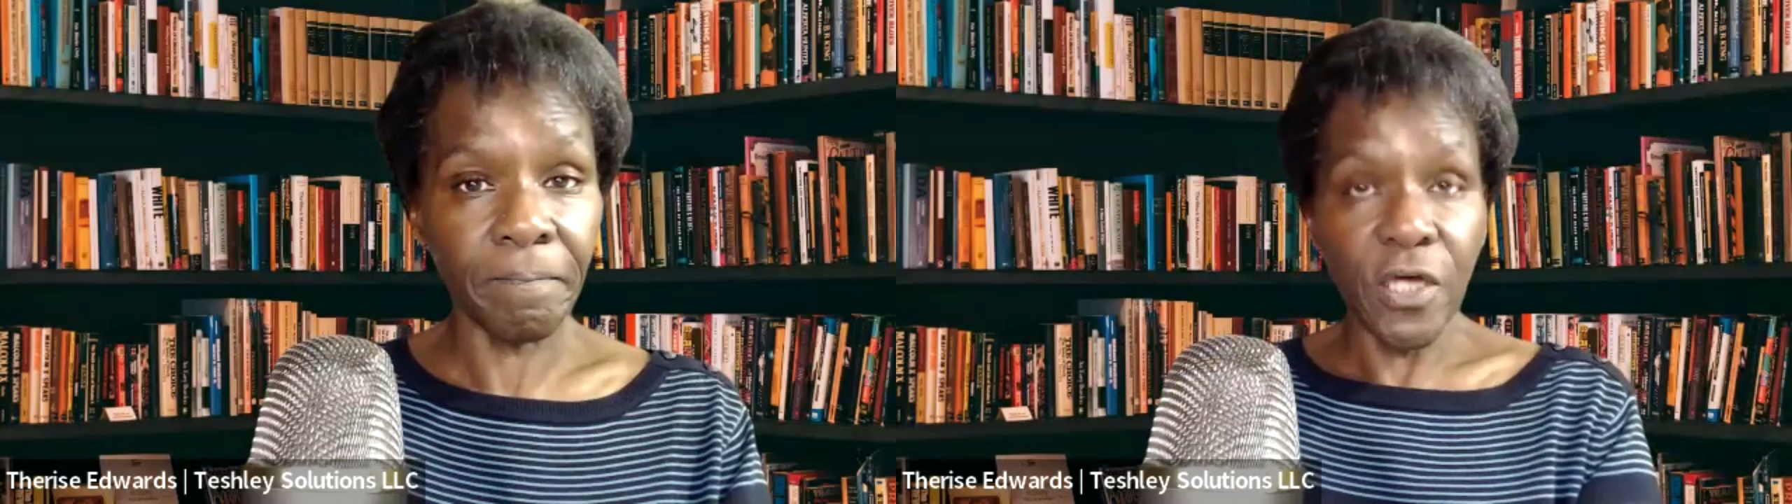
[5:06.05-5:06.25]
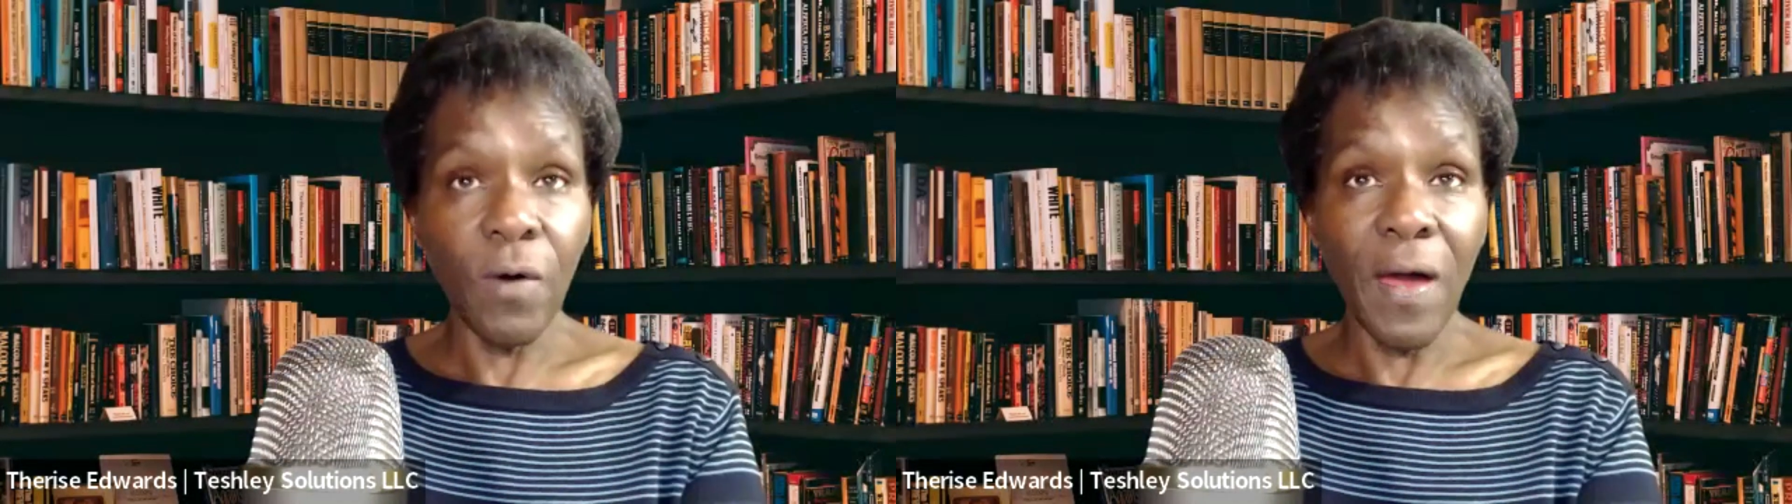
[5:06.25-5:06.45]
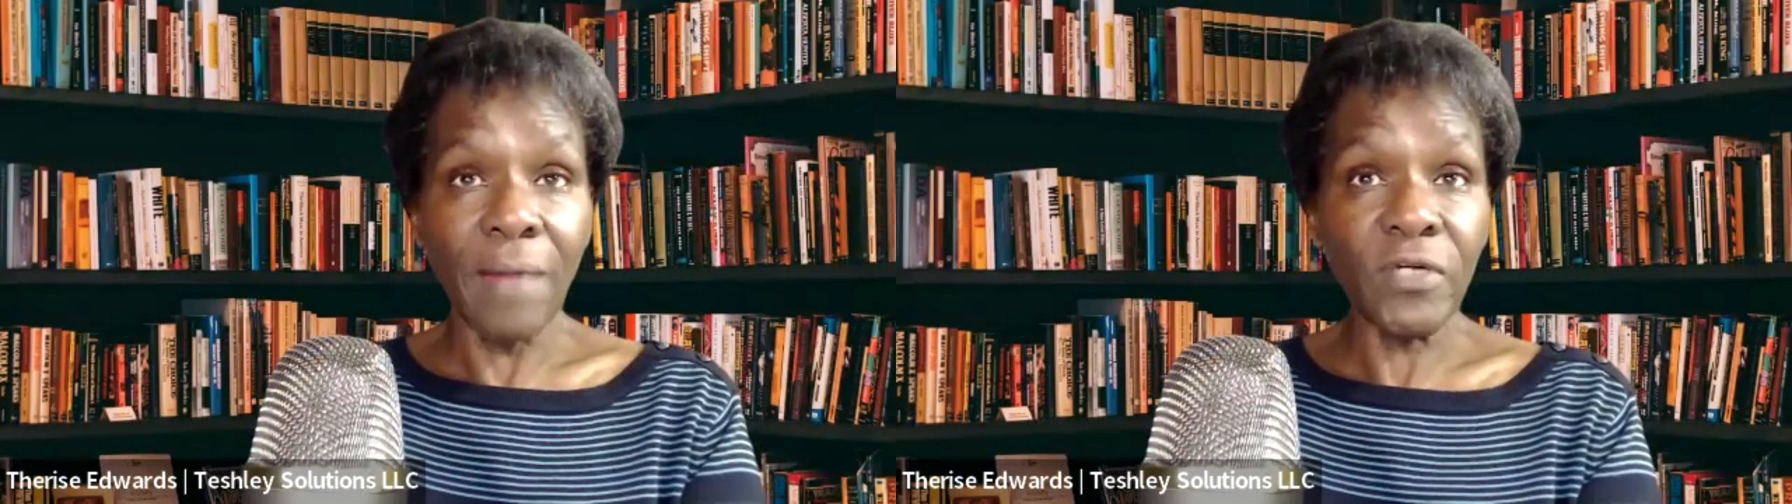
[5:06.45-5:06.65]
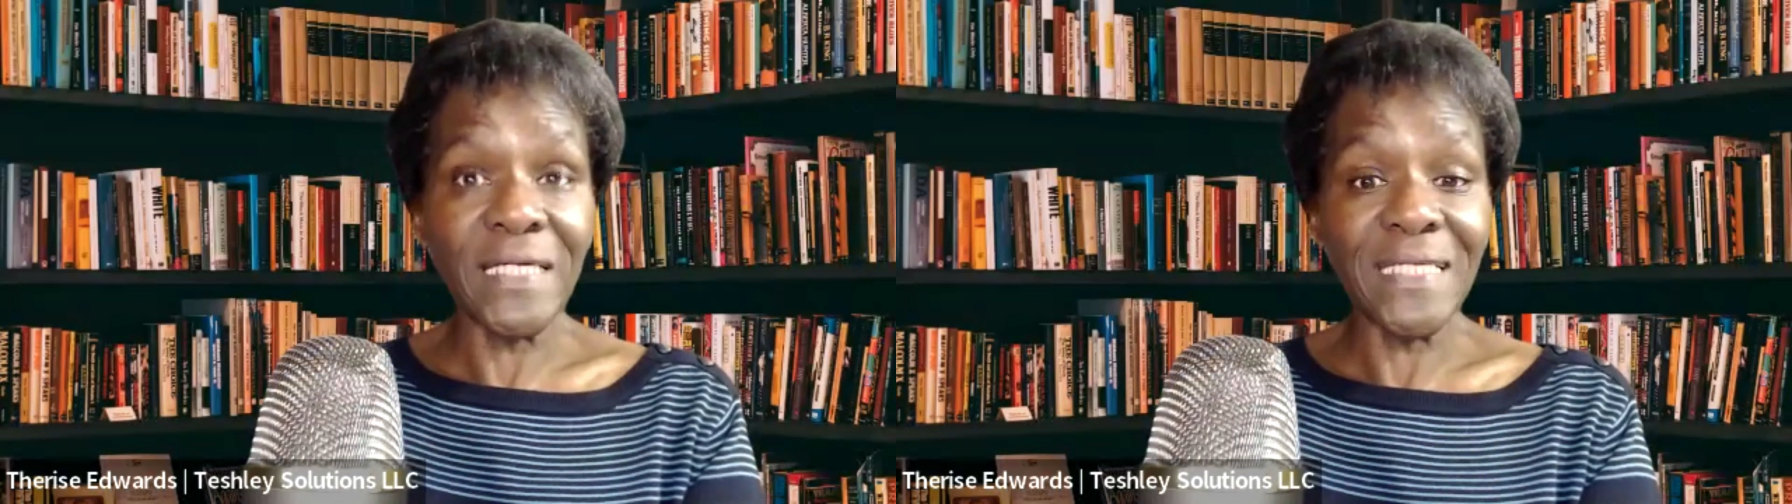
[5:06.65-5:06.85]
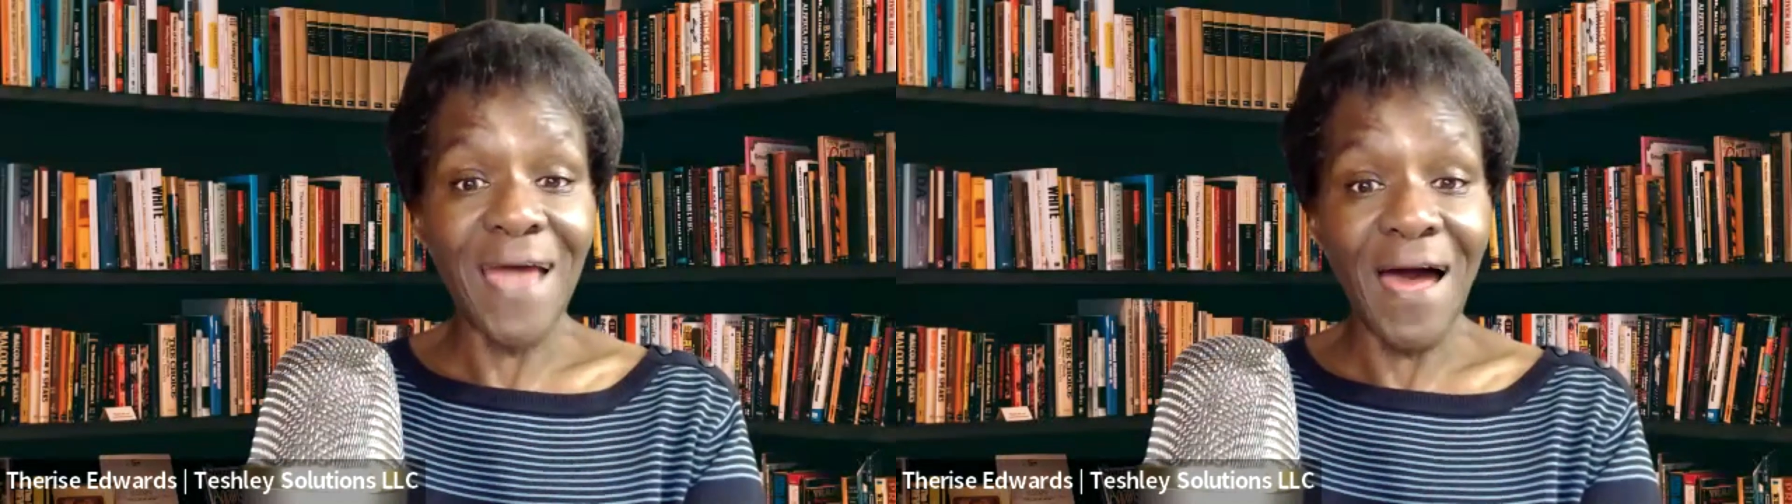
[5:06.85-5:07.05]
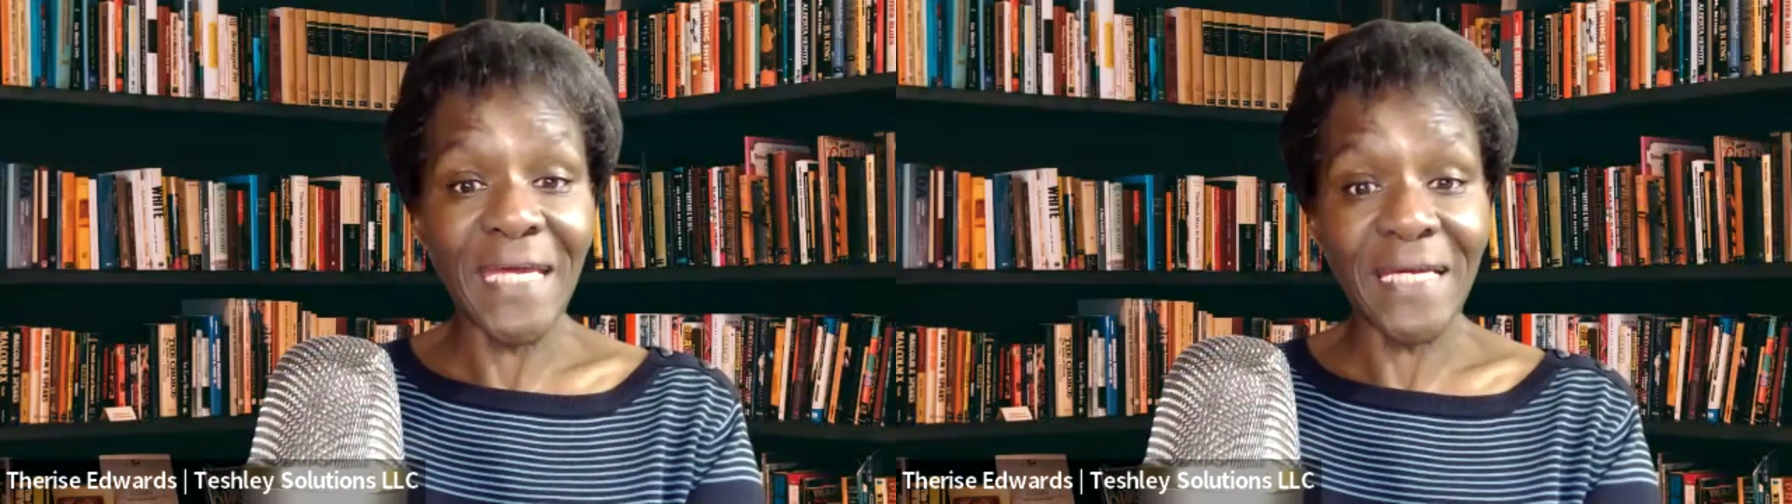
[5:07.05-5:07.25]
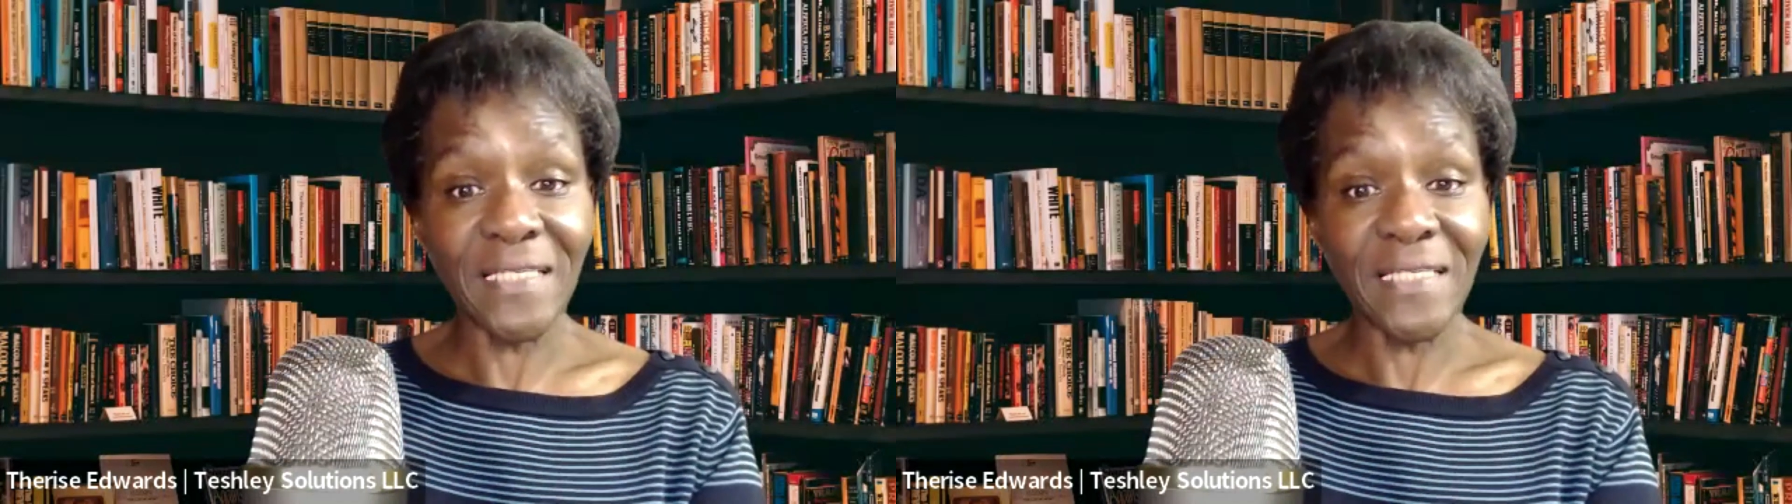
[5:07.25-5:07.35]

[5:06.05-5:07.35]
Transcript: So I'm really not